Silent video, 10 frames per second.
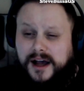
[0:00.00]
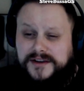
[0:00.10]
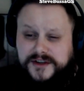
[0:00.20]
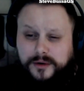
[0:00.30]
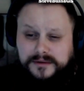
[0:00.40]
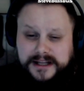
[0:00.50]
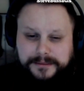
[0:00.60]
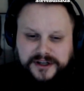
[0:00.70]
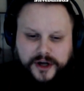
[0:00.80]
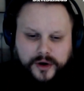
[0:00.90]
So let
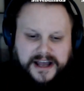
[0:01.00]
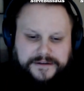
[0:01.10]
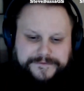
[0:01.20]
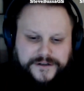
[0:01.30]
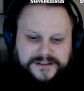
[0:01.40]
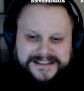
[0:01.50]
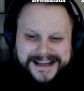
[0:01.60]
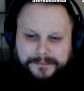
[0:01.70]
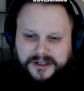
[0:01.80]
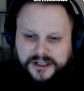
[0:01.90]
me know how you feel
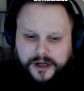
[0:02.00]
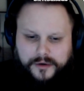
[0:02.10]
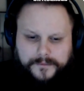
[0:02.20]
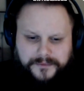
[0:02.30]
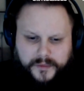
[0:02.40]
down below.